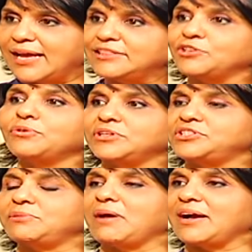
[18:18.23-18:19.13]
health
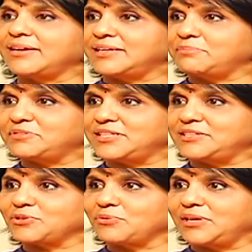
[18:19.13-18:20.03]
gurinchi baaga tips
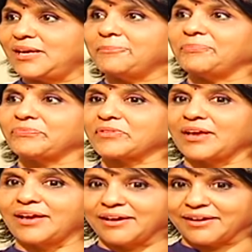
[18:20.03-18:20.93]
teeskoni,
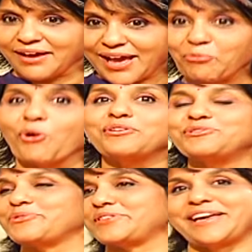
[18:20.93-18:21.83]
I want
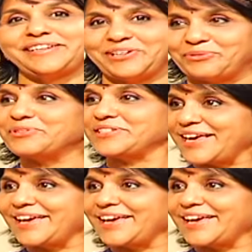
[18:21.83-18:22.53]
society to stay